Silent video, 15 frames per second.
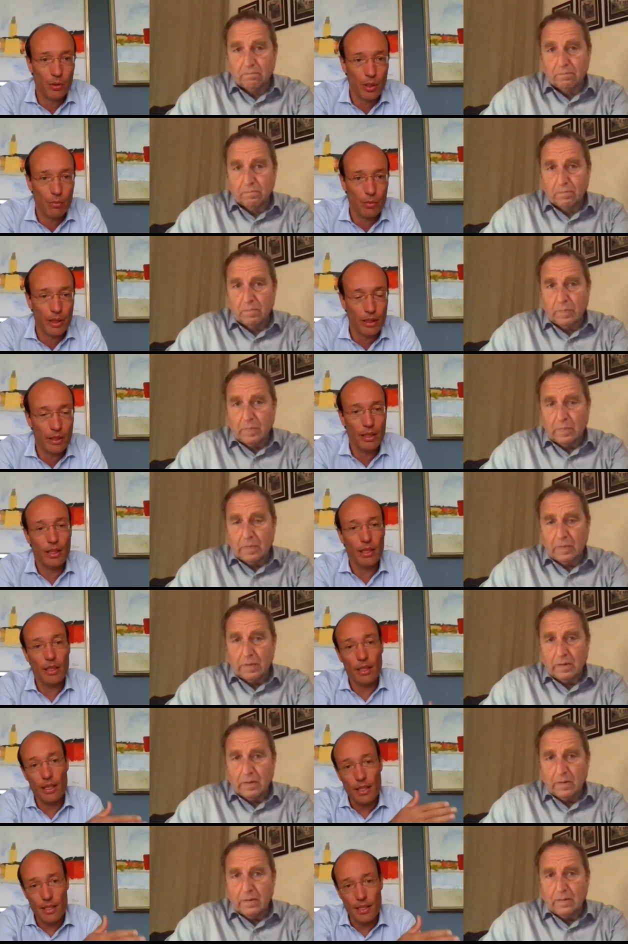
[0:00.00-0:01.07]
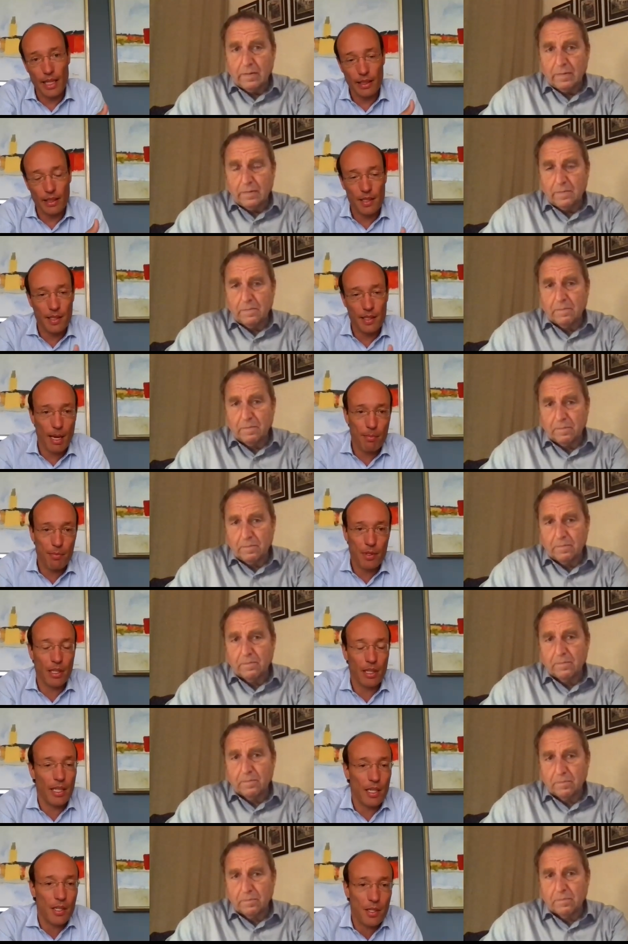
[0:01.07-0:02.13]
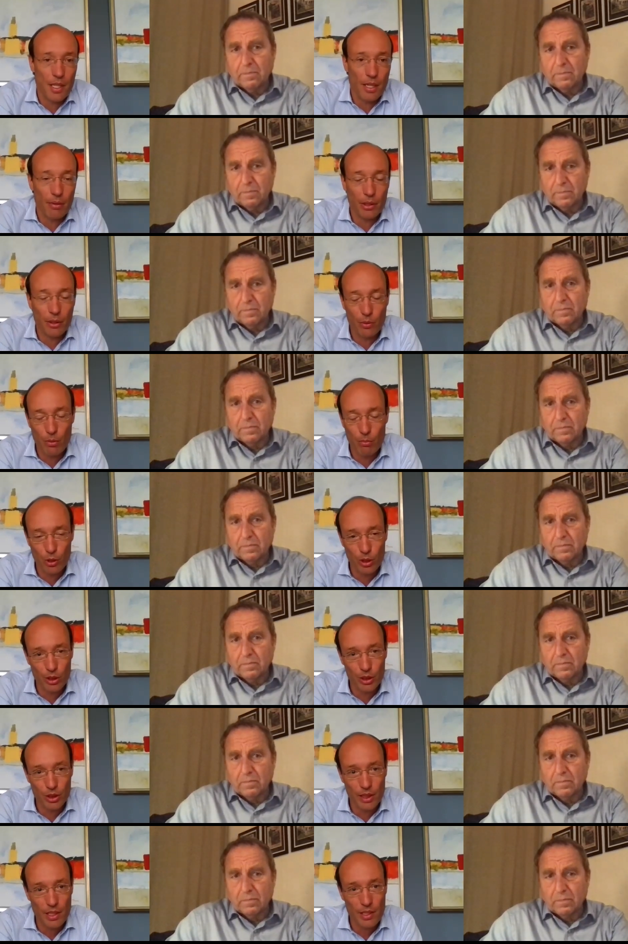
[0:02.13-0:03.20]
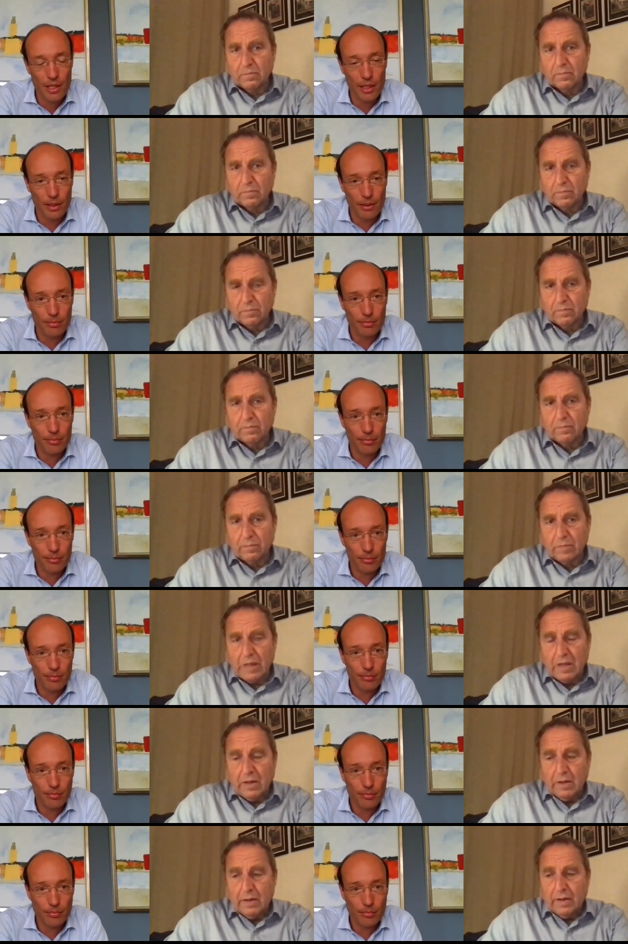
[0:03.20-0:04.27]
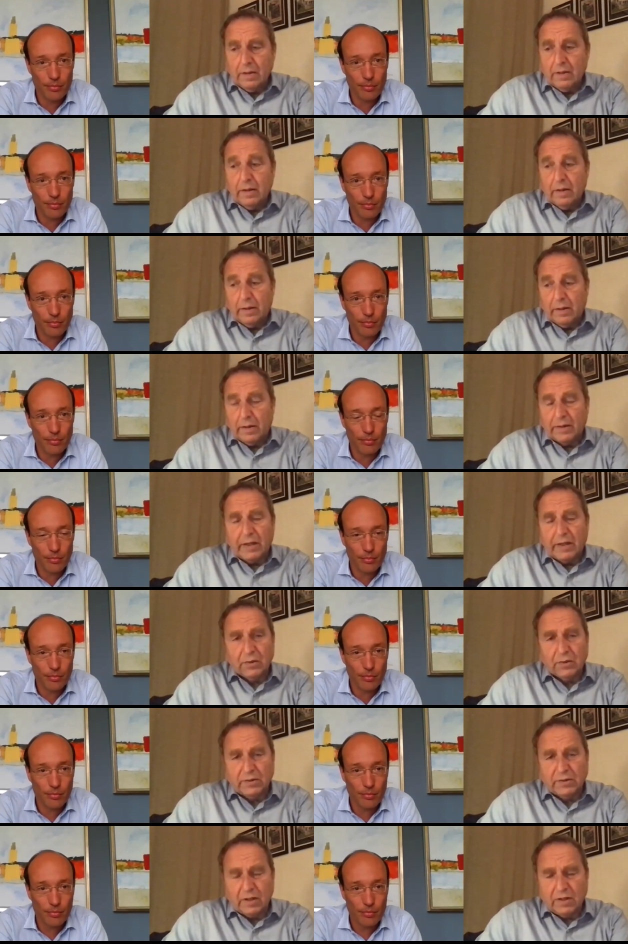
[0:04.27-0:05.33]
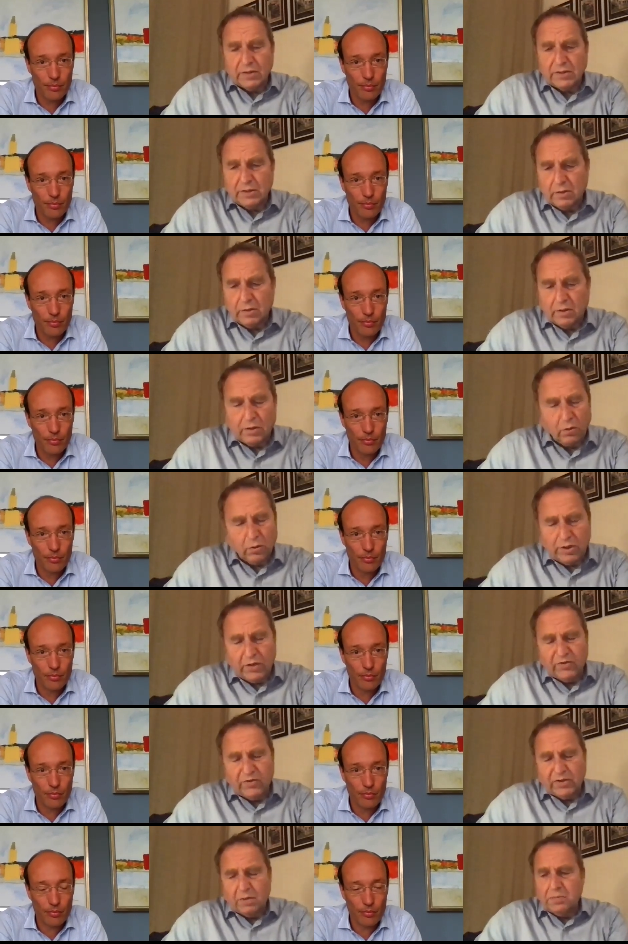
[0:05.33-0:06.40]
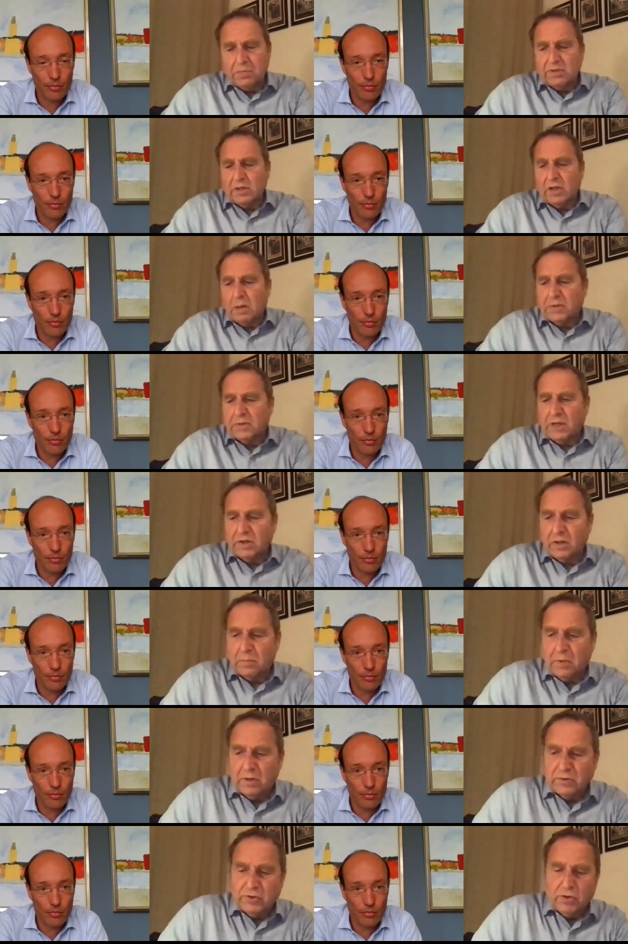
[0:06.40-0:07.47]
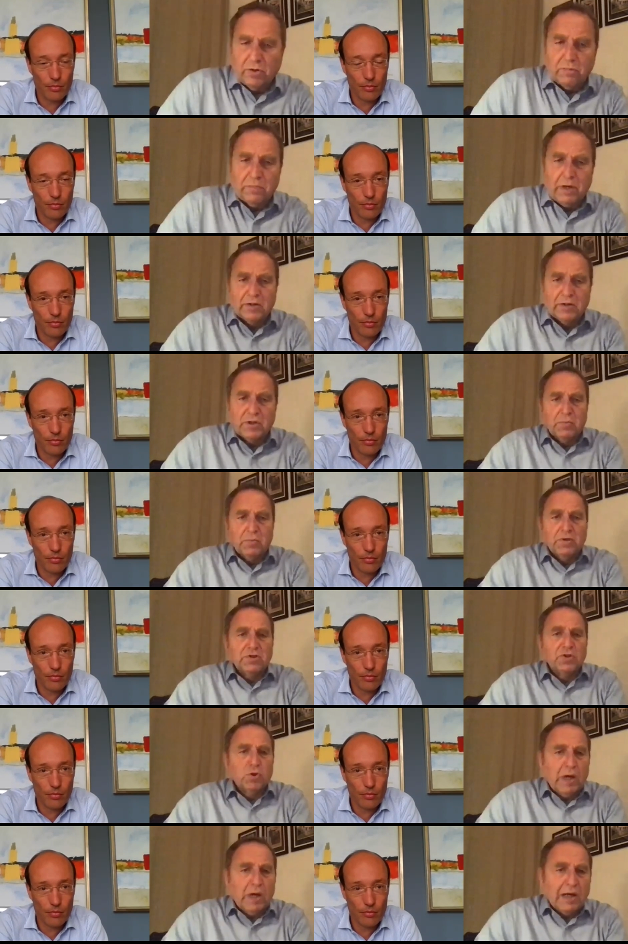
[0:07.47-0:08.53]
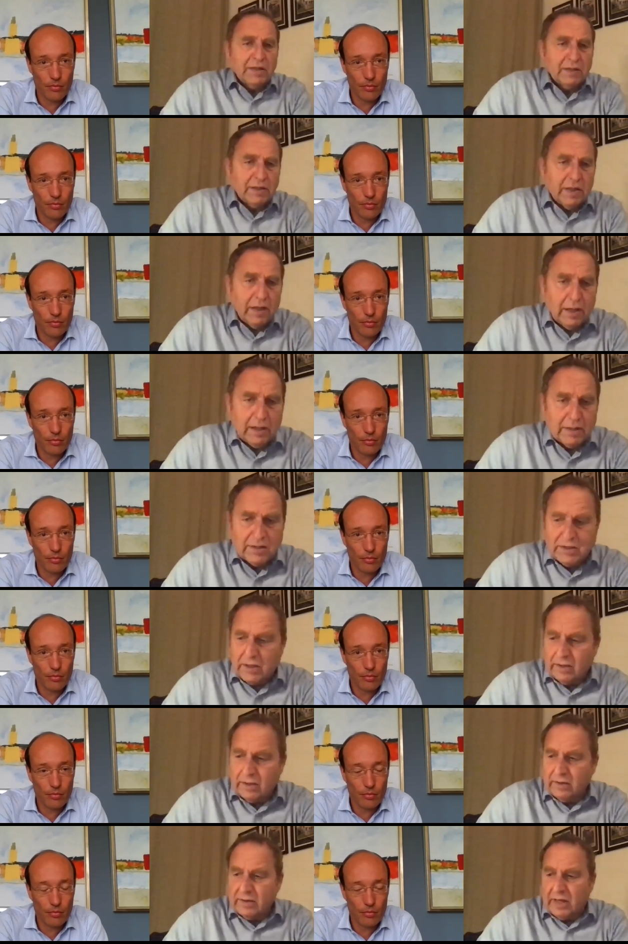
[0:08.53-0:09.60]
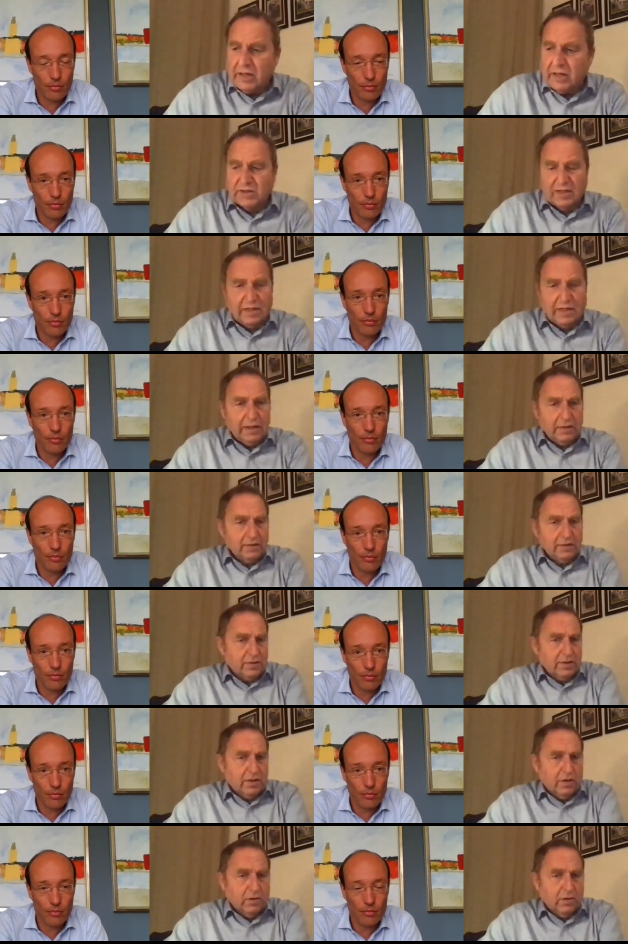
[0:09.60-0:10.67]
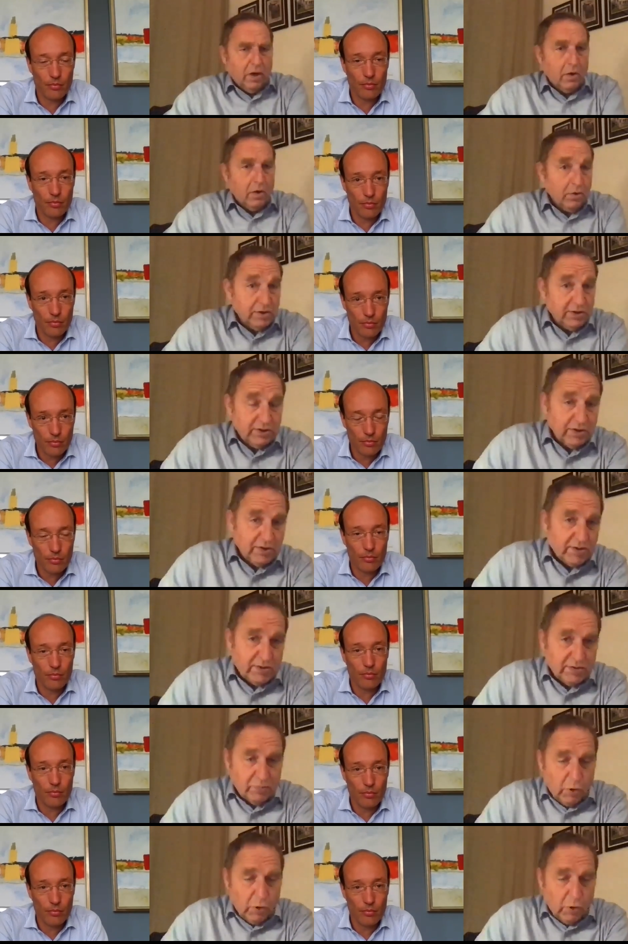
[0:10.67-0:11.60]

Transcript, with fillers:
Speaker 1: sure that we take the steps that are necessary to emerge next year. Uh, can you tell us uh, or
Speaker 2: give us a bit an update about your partnership with United Airlines and Kingsland? How, how is this